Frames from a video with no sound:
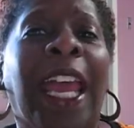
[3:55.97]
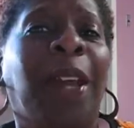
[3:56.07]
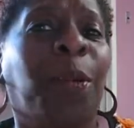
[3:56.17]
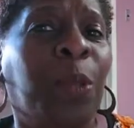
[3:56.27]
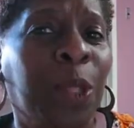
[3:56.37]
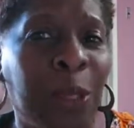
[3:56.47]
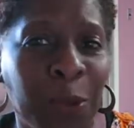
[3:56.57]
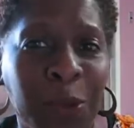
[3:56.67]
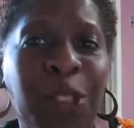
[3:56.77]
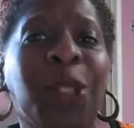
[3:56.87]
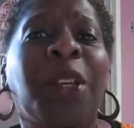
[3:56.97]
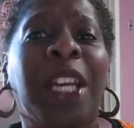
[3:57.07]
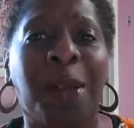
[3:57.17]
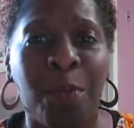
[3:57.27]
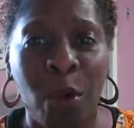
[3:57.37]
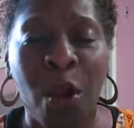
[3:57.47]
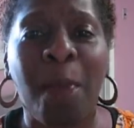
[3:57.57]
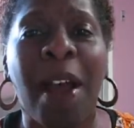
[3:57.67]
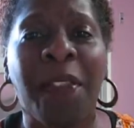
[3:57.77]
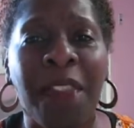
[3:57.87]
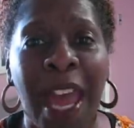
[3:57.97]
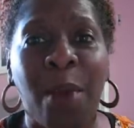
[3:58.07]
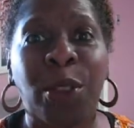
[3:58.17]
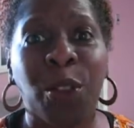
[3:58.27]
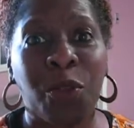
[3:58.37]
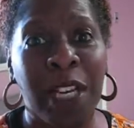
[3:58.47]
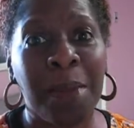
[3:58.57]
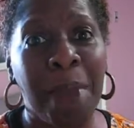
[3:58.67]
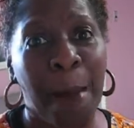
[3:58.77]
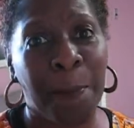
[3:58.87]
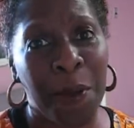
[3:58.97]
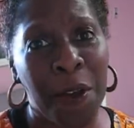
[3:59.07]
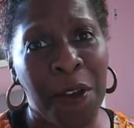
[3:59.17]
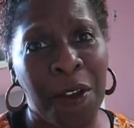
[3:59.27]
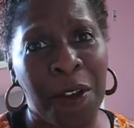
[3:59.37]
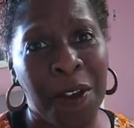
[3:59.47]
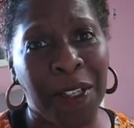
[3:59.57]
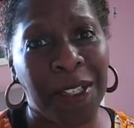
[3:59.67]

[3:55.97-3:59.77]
And we, you'll hear more about that when you read my book,